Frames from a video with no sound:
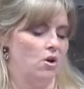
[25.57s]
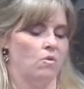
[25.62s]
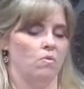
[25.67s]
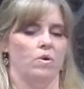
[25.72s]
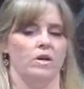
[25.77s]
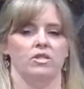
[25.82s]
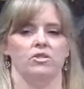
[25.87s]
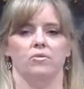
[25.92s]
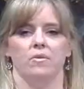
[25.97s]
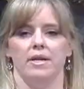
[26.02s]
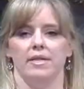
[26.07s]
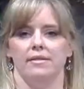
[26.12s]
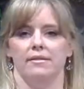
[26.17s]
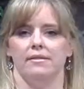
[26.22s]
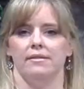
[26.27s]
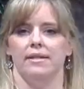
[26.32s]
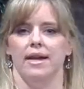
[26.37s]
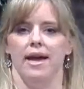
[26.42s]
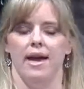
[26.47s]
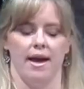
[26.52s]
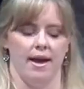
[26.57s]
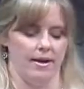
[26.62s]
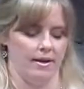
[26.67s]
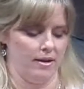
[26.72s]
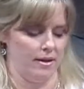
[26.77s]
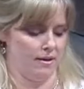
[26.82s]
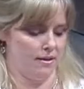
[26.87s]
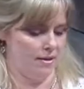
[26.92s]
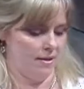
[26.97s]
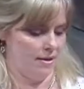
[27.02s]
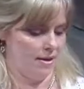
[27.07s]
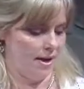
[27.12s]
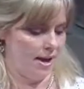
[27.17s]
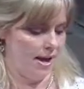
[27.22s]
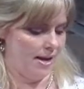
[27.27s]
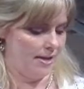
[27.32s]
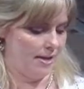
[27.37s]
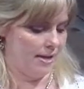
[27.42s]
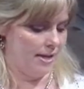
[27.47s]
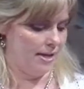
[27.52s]
which was dead
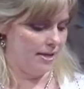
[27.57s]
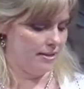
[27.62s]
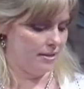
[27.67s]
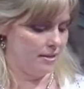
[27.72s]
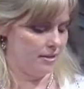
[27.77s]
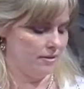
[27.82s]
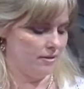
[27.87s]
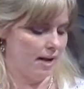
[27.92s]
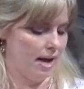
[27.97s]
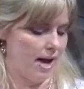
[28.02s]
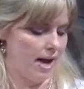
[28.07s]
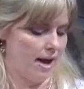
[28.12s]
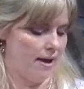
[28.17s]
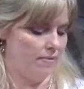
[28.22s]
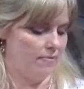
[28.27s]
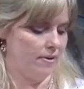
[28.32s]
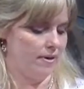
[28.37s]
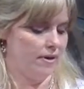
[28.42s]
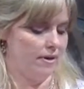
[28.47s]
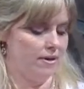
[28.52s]
and is alive.